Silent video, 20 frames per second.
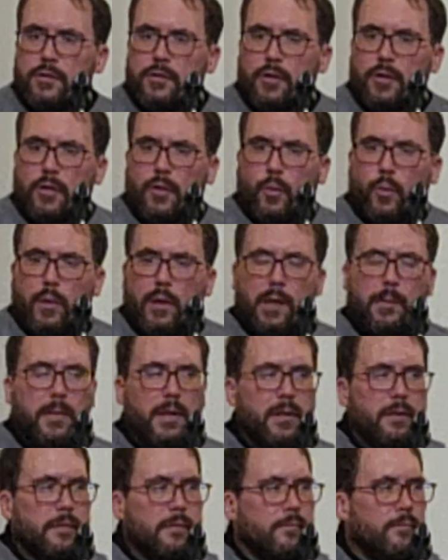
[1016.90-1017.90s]
to the
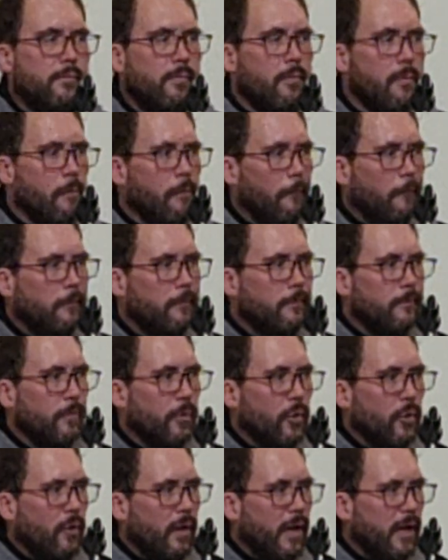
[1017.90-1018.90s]
woman
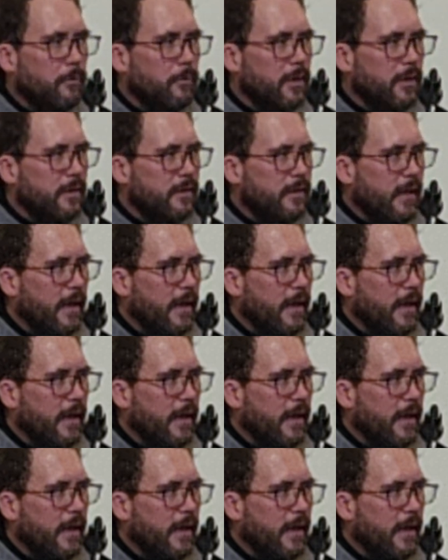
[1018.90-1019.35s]
who had been